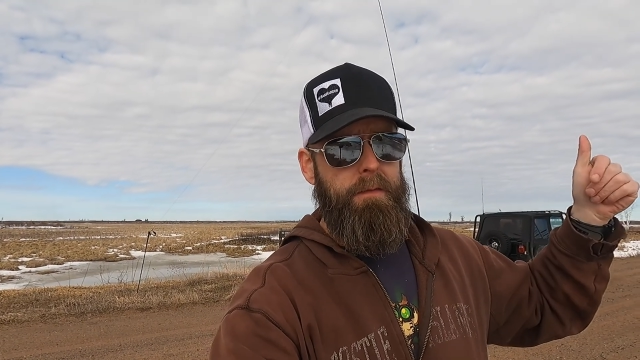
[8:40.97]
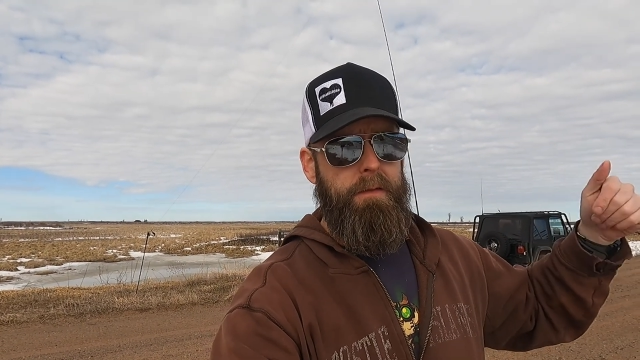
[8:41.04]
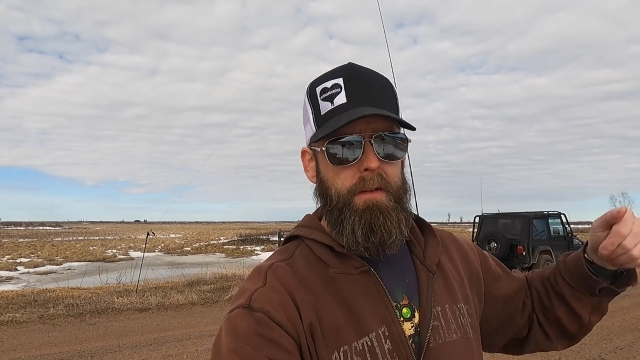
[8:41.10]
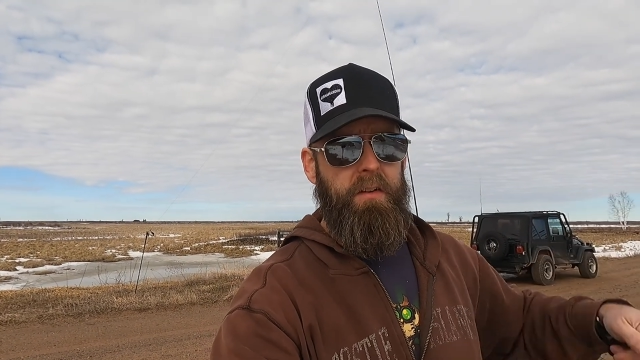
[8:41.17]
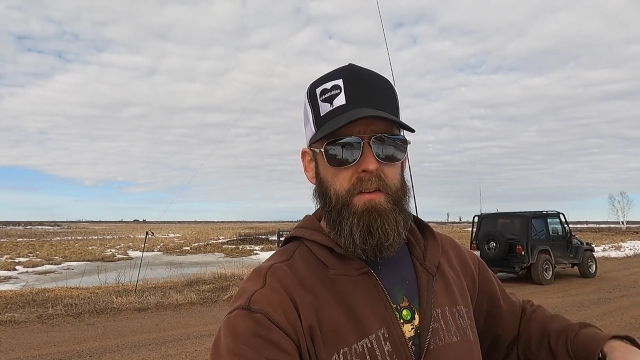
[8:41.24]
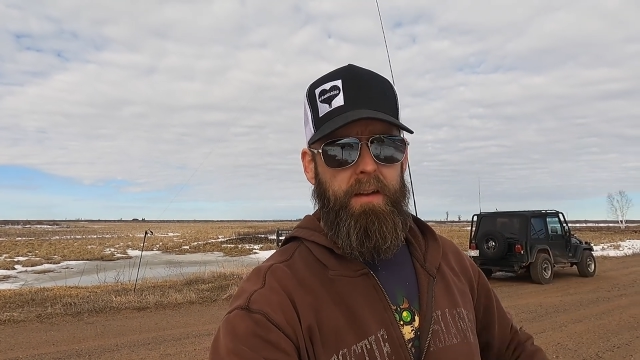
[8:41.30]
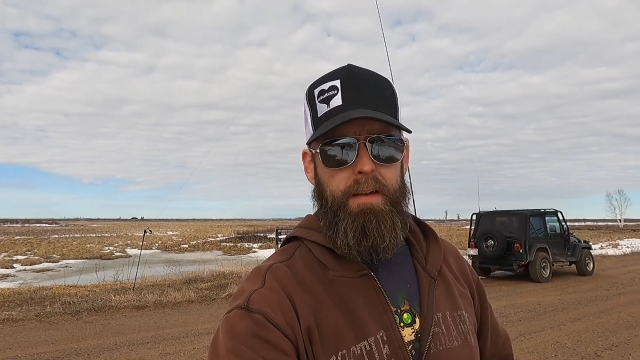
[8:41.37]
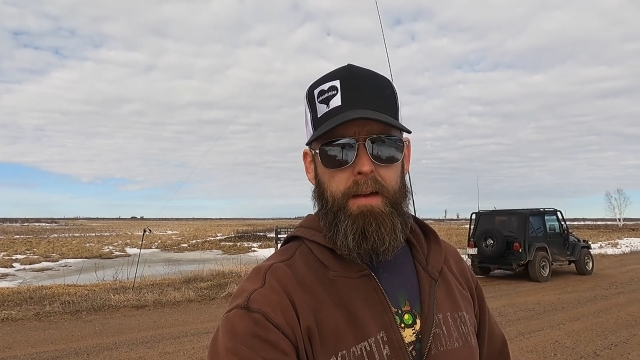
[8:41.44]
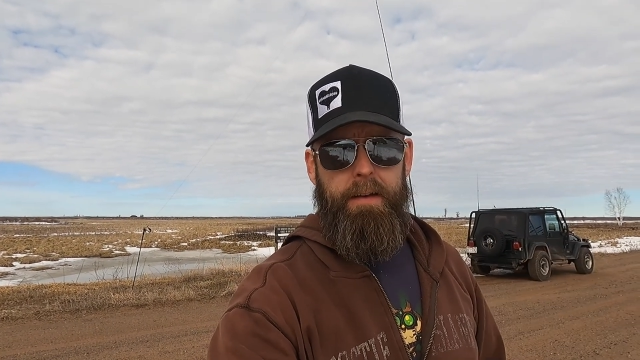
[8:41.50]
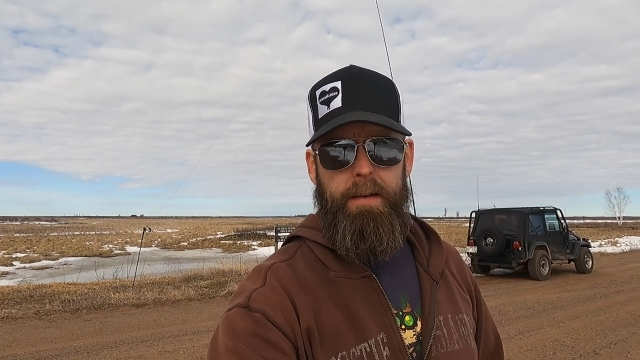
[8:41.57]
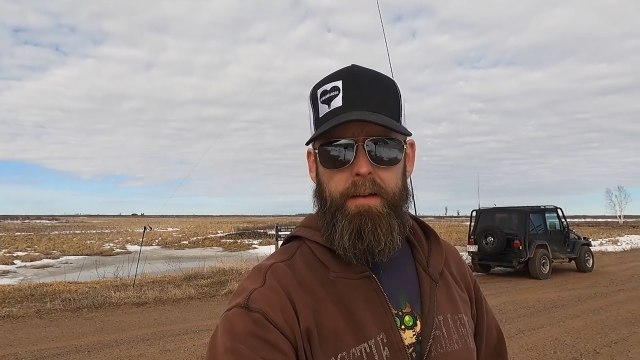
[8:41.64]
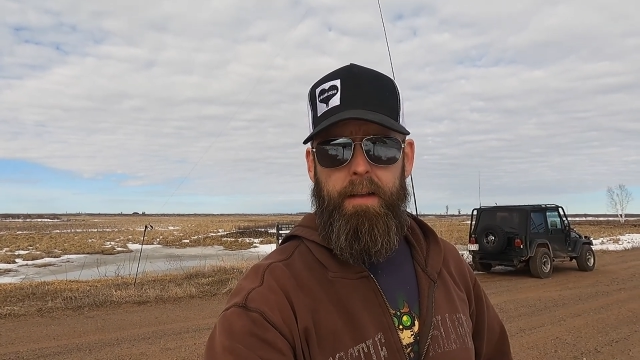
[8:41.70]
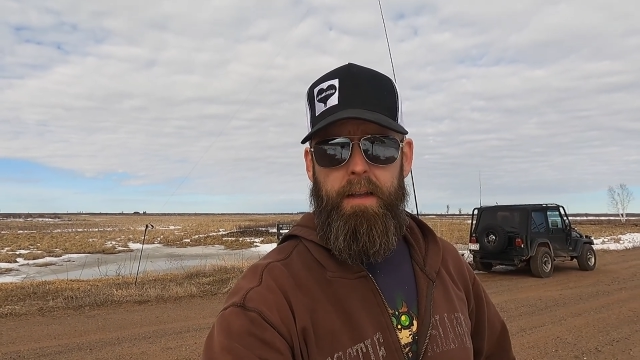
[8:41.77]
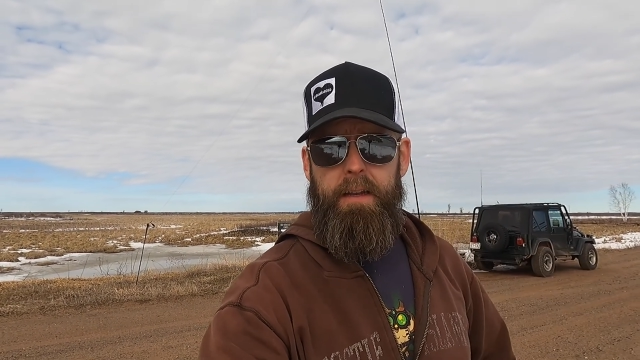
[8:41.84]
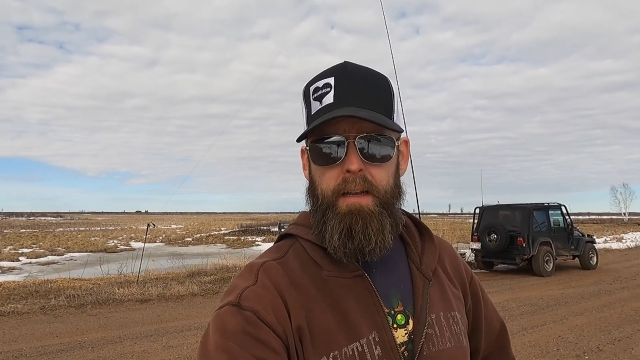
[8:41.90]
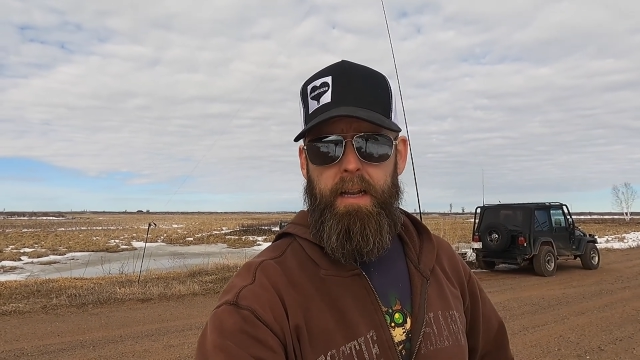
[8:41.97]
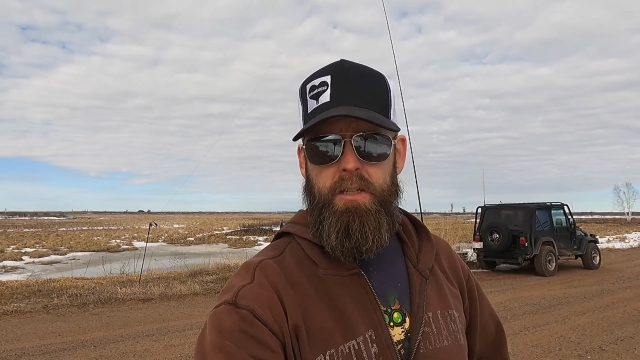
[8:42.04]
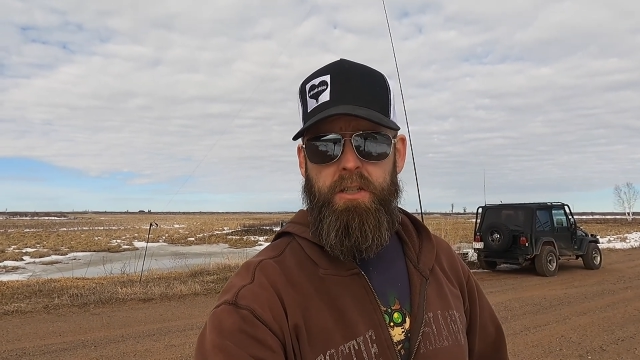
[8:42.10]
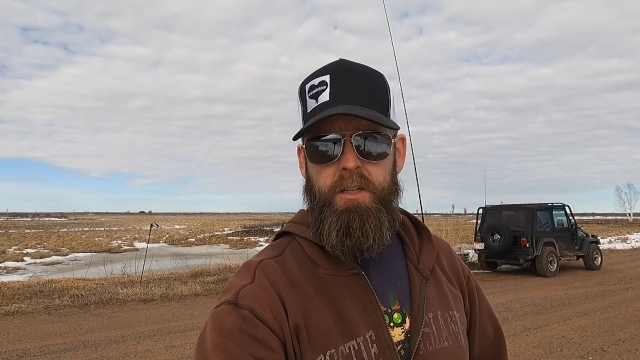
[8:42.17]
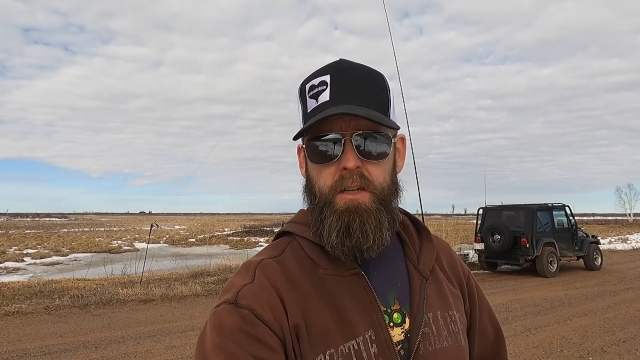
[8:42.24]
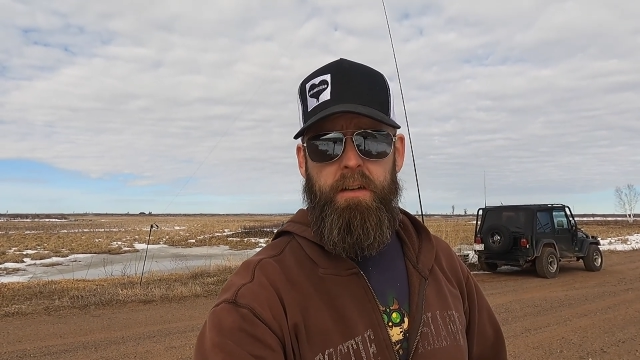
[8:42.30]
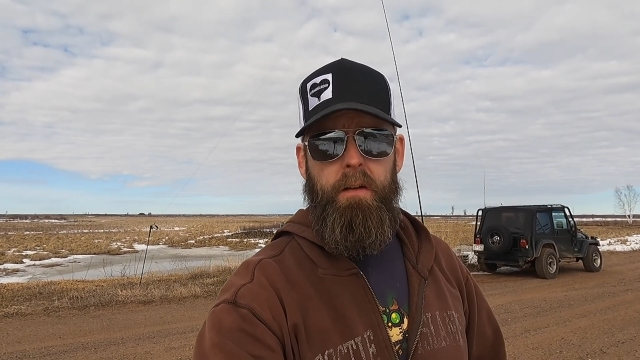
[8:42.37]
disconnected the
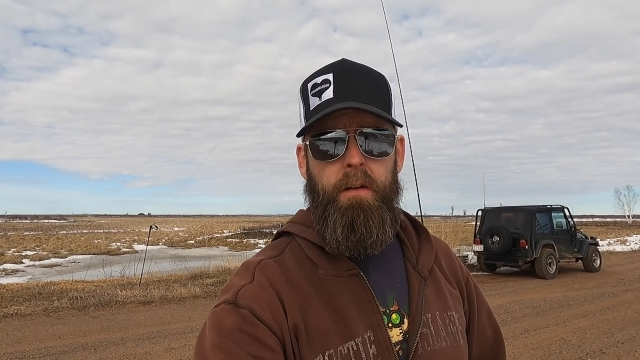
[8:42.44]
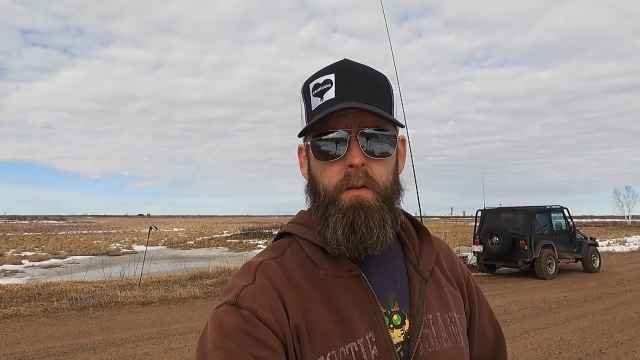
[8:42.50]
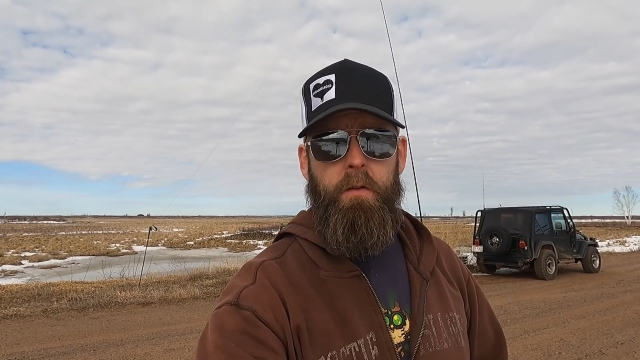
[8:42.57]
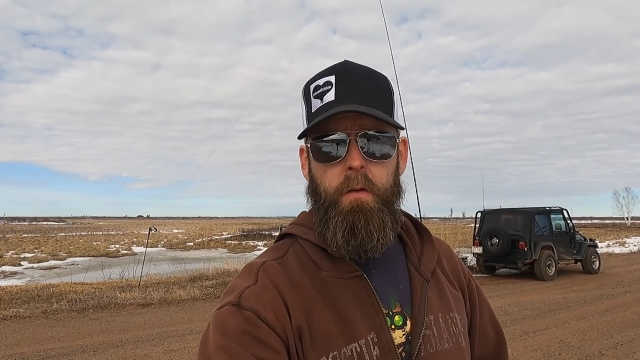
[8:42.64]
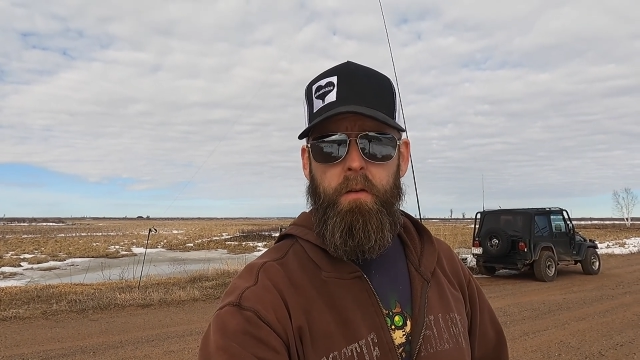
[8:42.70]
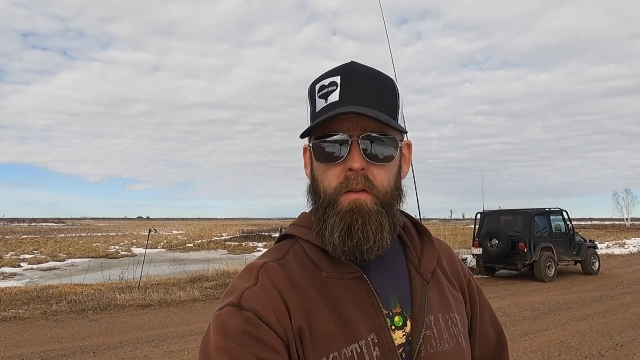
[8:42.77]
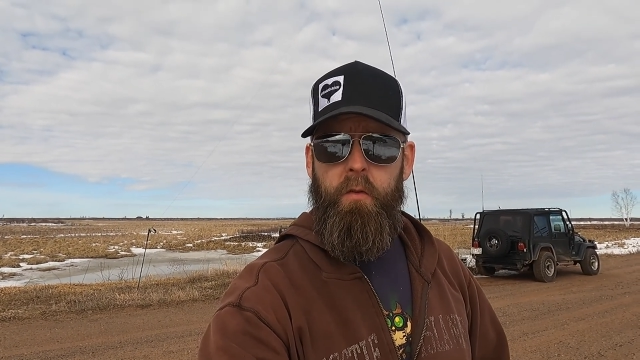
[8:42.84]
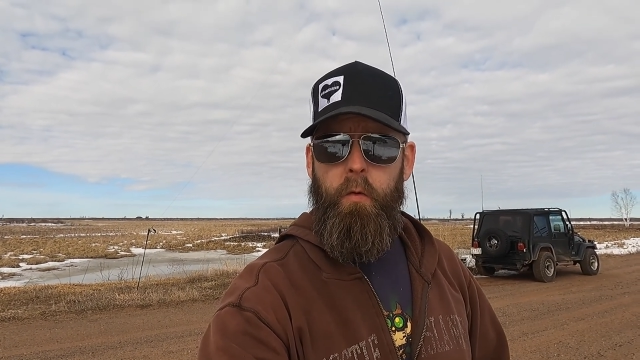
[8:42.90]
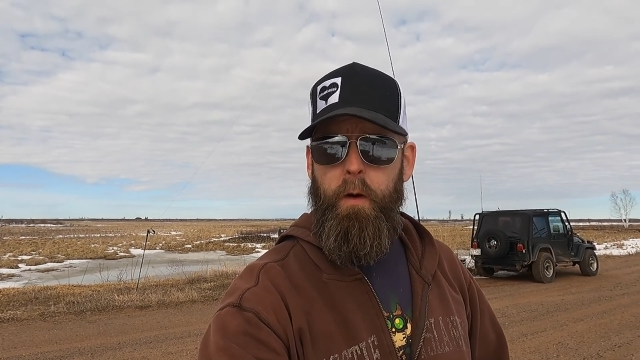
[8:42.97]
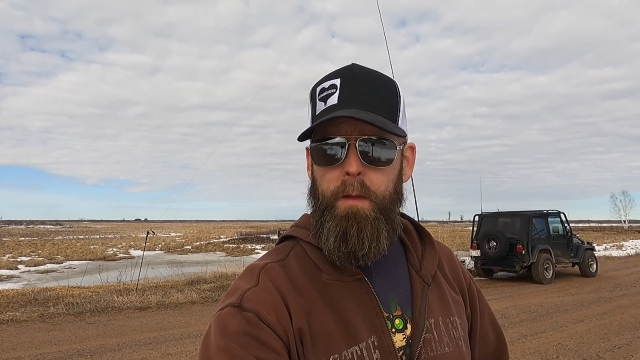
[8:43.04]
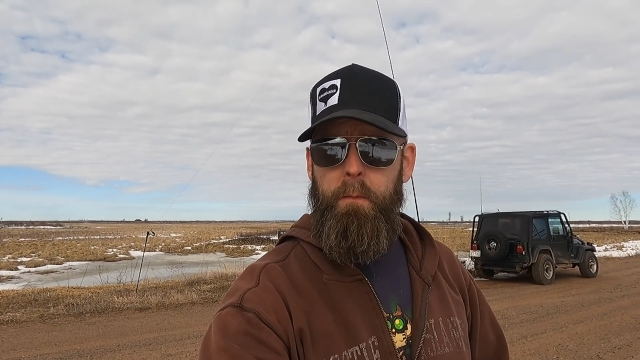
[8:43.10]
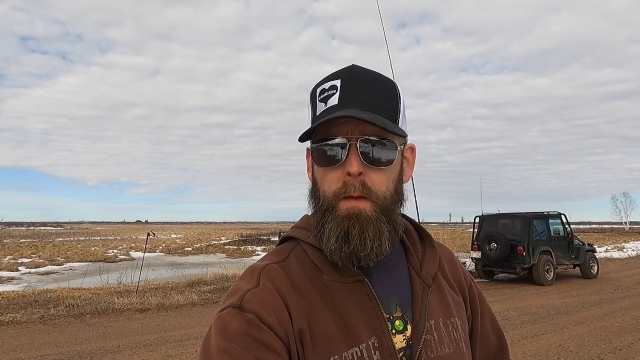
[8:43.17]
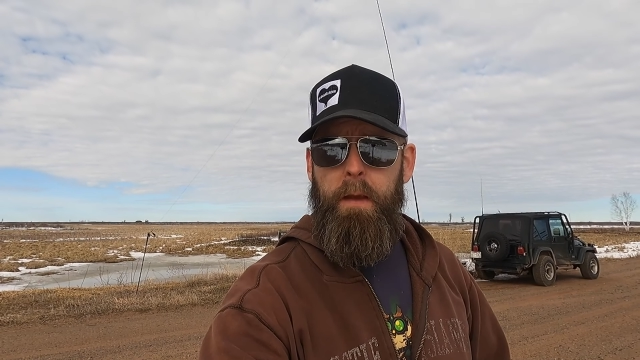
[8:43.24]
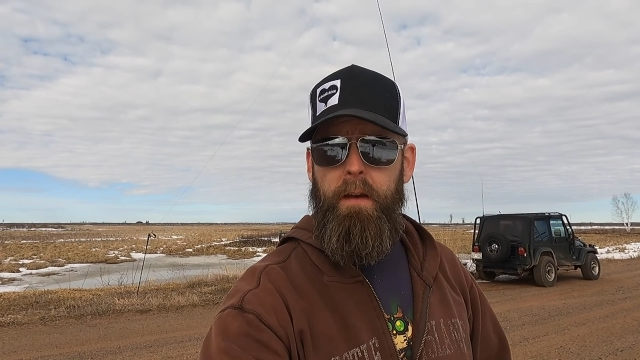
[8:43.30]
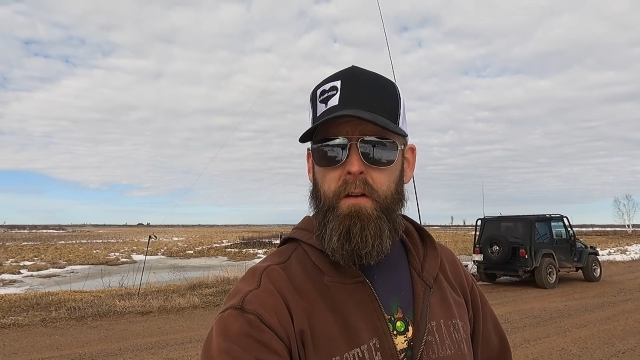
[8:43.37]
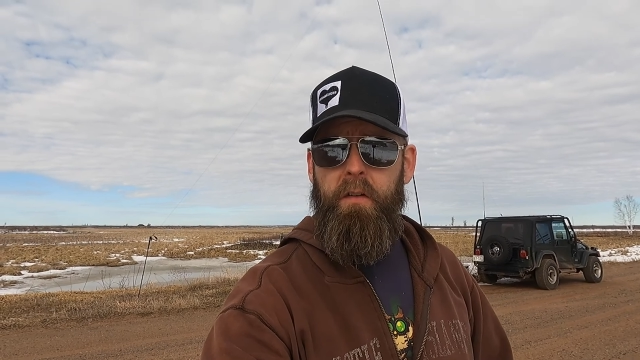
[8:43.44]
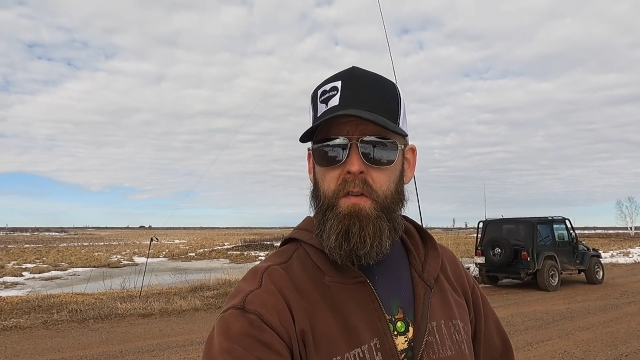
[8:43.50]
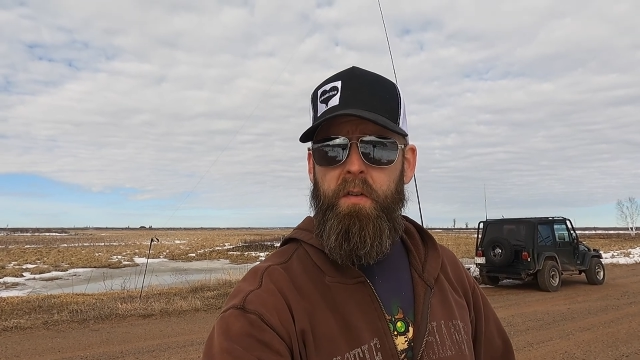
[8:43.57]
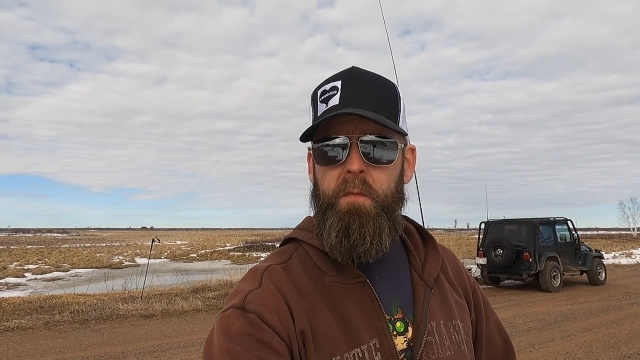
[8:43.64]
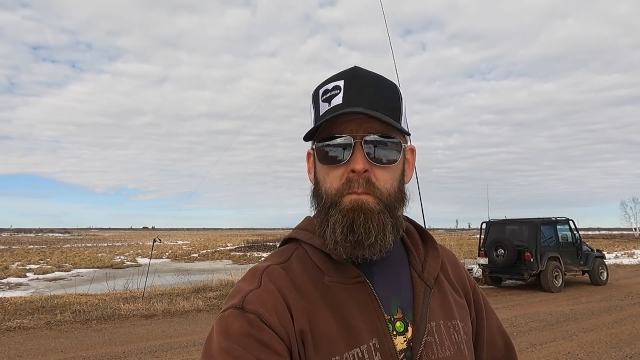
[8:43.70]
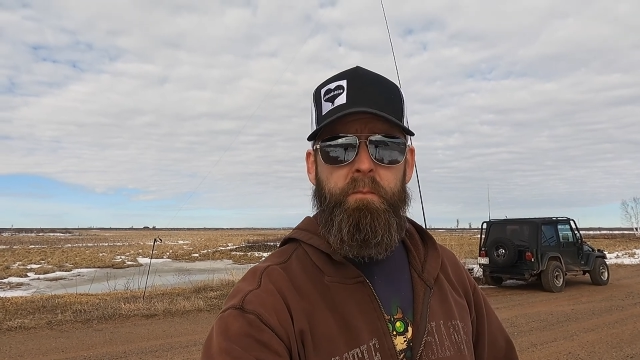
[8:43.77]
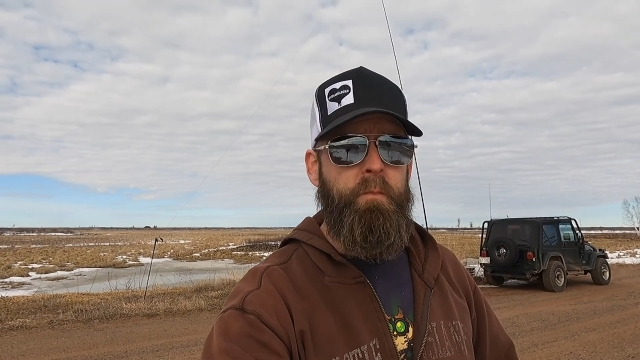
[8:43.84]
connection, so it was 20 meters.